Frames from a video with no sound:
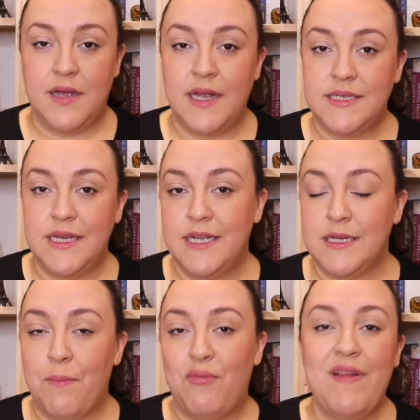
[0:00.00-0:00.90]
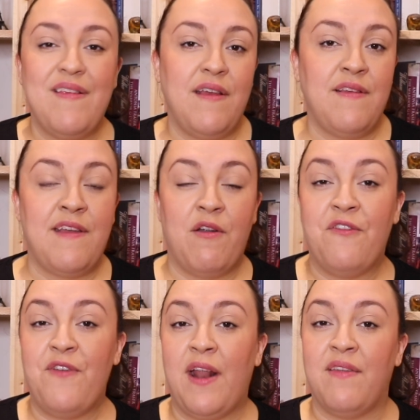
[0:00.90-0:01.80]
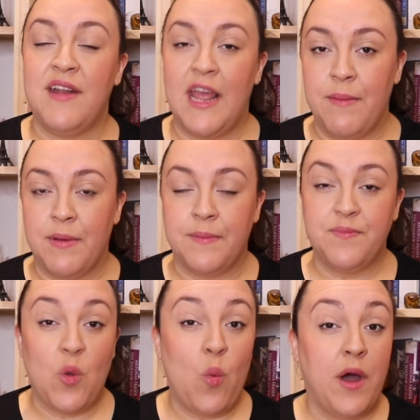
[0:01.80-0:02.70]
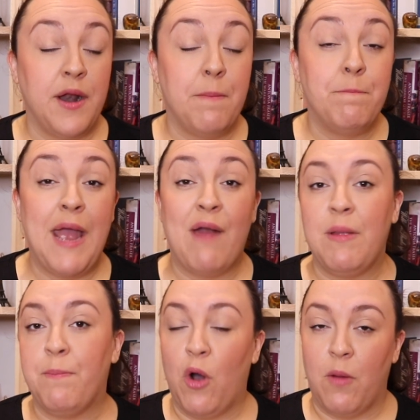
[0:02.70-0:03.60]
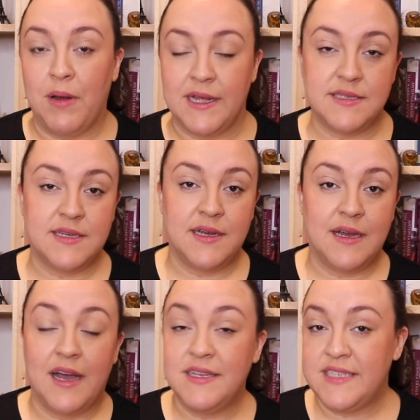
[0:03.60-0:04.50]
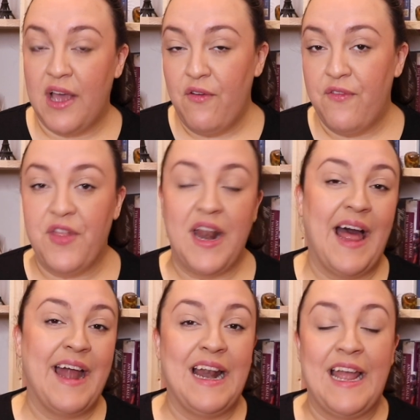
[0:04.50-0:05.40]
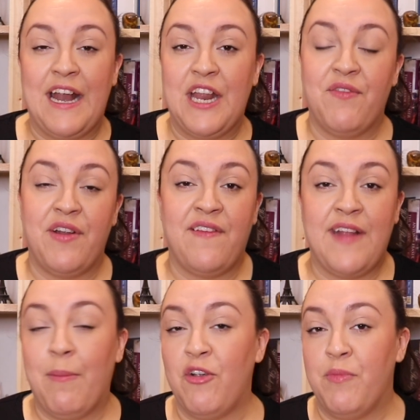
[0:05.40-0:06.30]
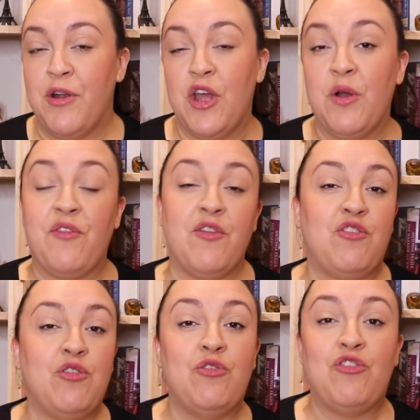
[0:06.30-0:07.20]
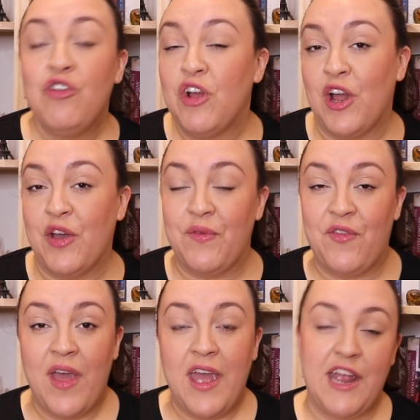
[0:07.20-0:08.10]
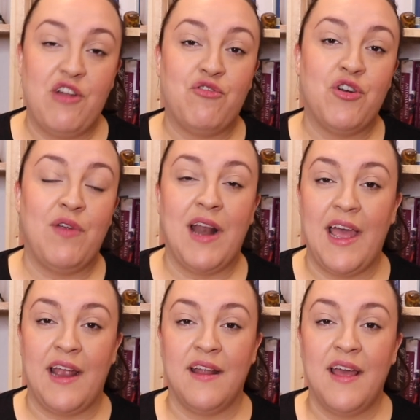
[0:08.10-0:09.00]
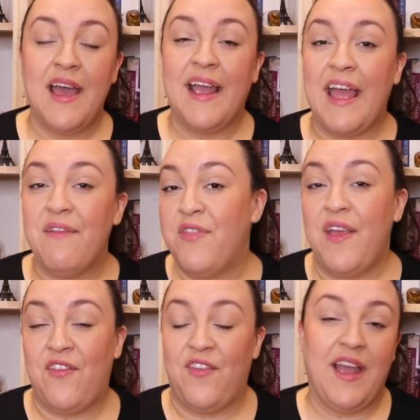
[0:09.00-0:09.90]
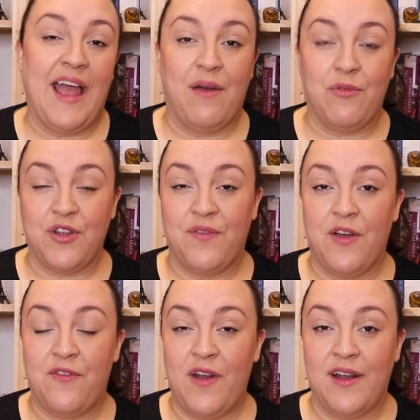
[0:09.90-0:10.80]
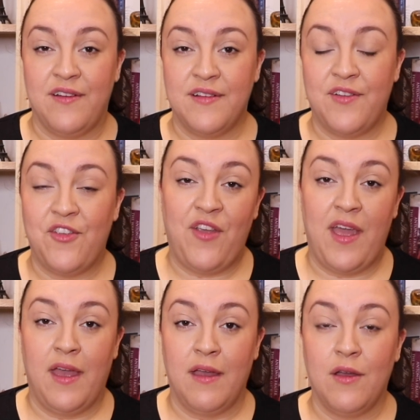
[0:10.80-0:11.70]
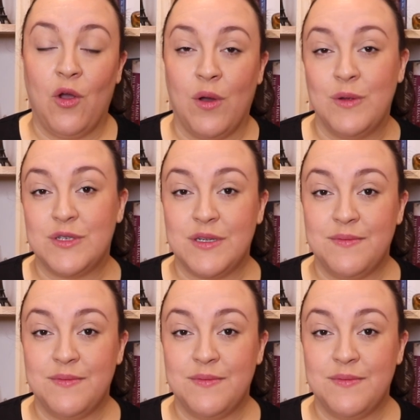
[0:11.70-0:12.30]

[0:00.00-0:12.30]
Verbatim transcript: Indeed, Princess Seraphina's neighbour, one Mary Poplett, herself the landlady of an establishment known as the Two Sugar Loaves in Drury Lane, gave this account of her friend, saying, quote,